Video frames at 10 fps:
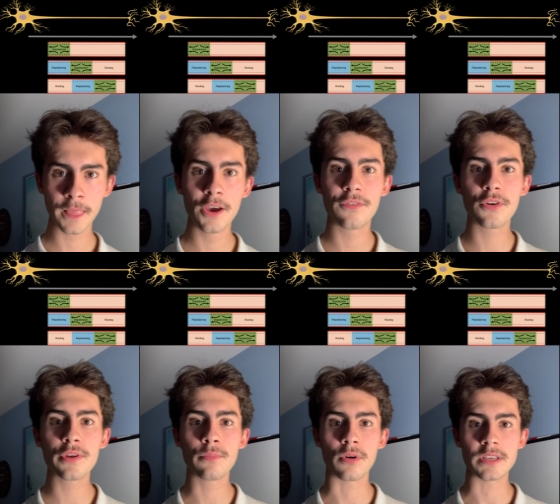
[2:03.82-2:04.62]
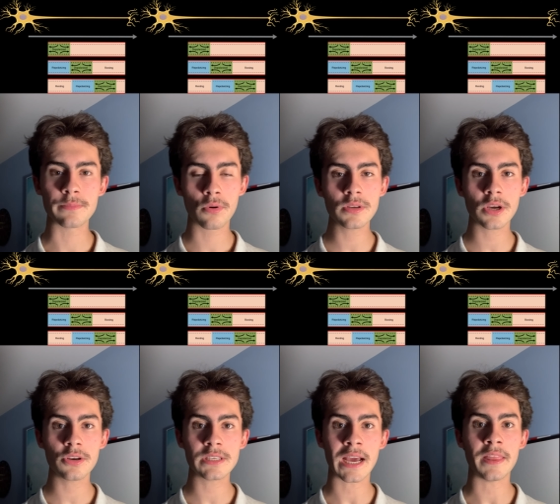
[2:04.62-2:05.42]
Furthermore, it's important to
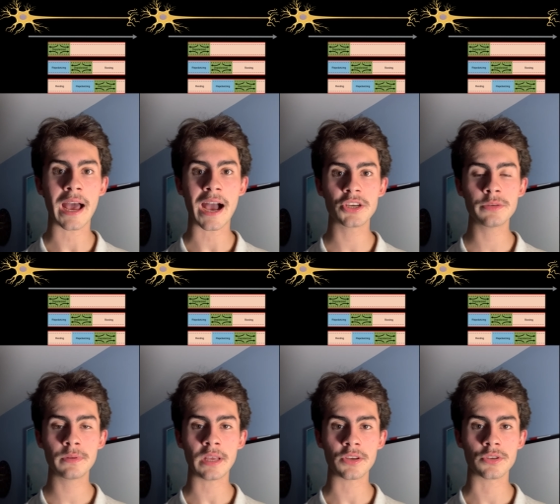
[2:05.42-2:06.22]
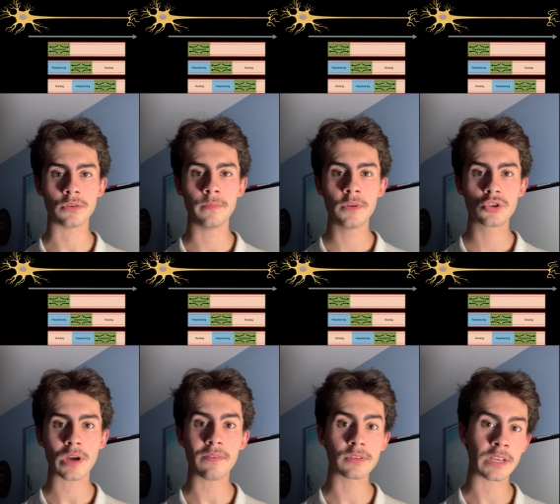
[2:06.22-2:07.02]
understand that action potential
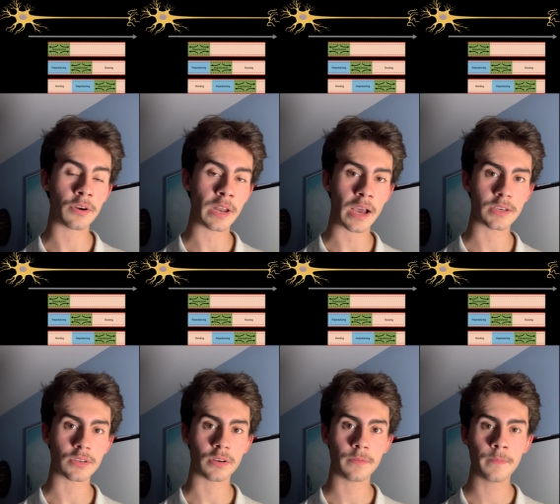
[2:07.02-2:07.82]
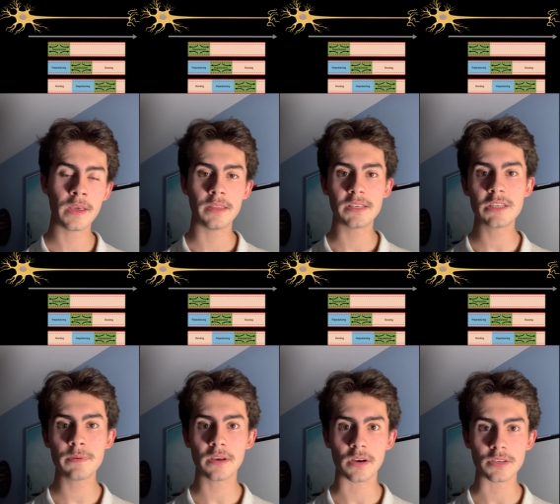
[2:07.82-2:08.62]
travels down an axon. This is
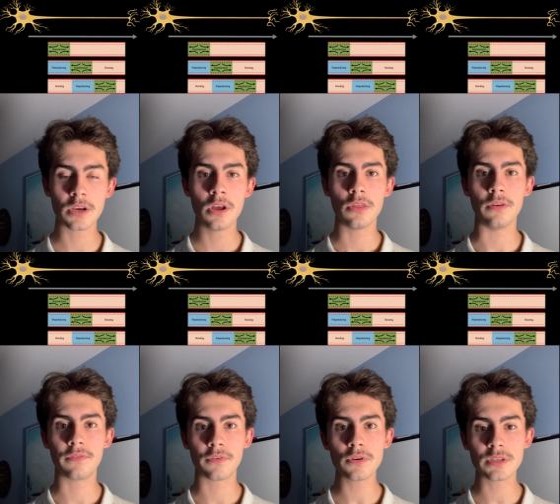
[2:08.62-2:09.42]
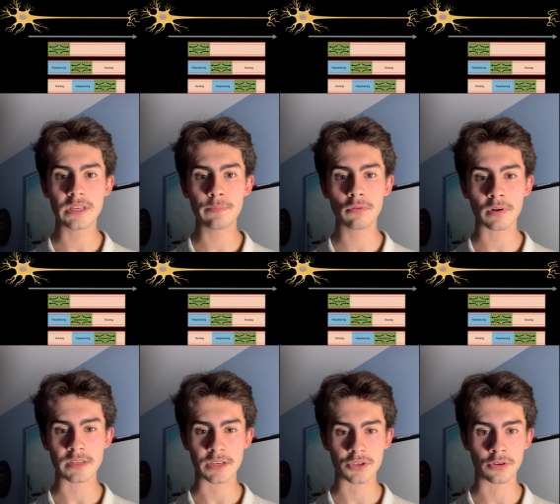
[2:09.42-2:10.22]
because the first
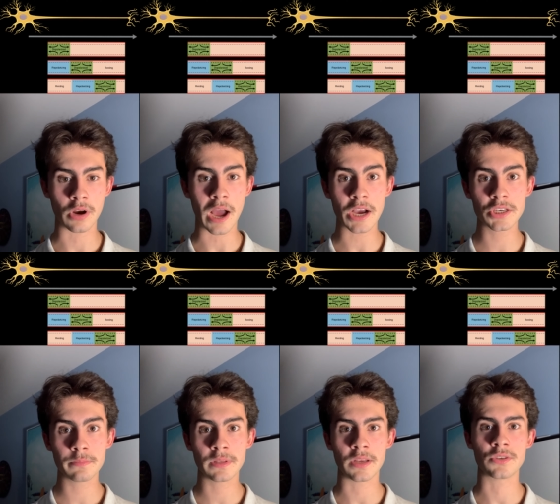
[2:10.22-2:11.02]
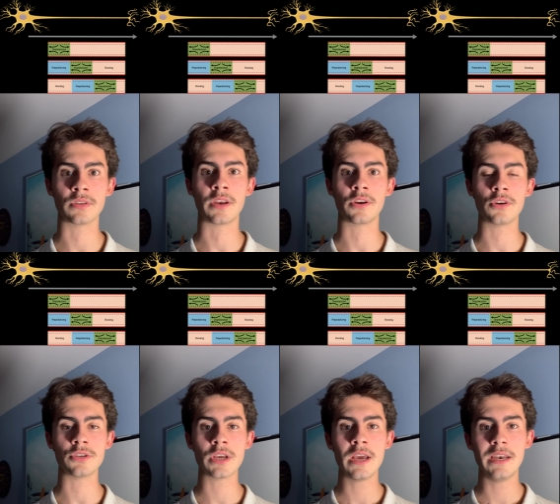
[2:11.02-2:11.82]
depolarization or action potential that occurs
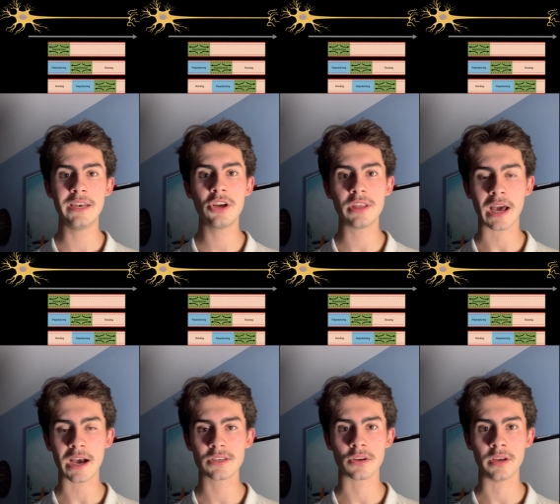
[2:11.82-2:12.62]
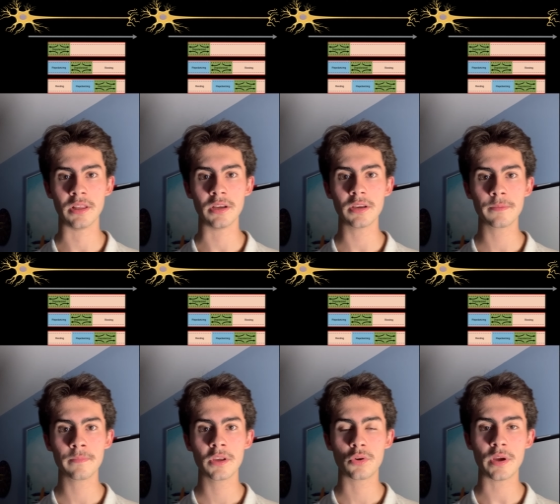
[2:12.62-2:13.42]
near the axon hillock
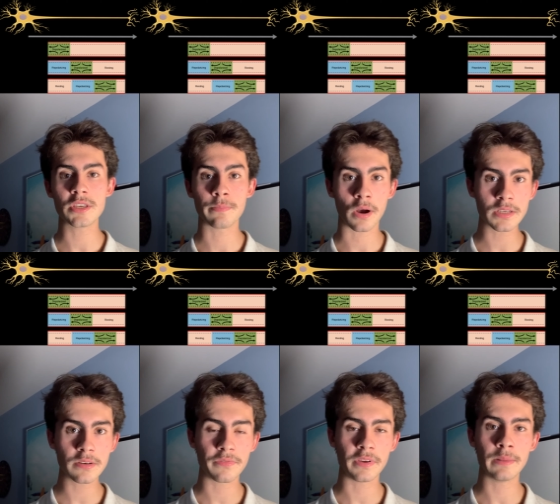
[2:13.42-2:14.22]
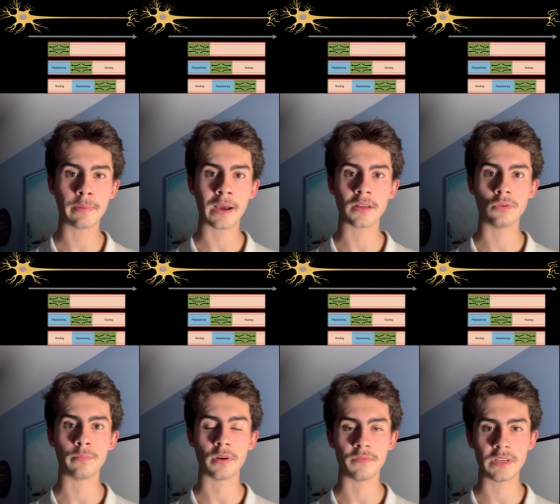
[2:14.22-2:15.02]
creates a positive feedback loop
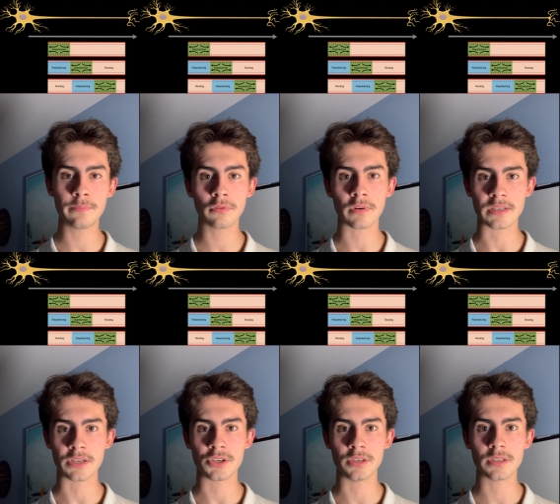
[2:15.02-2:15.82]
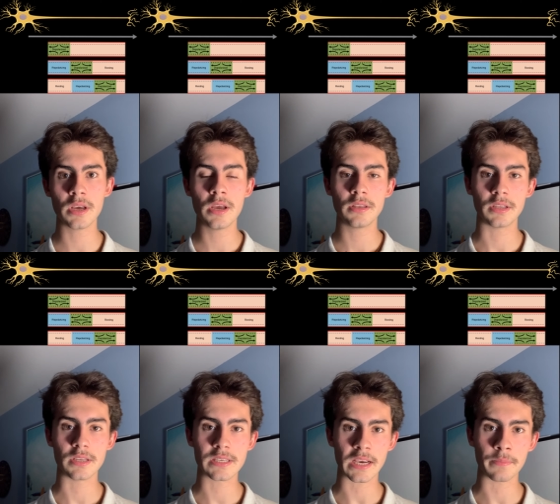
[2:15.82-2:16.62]
of depolarizations to the
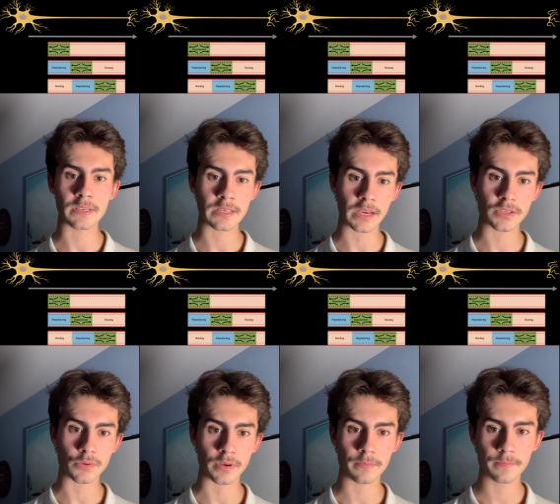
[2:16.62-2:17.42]
segments next to it.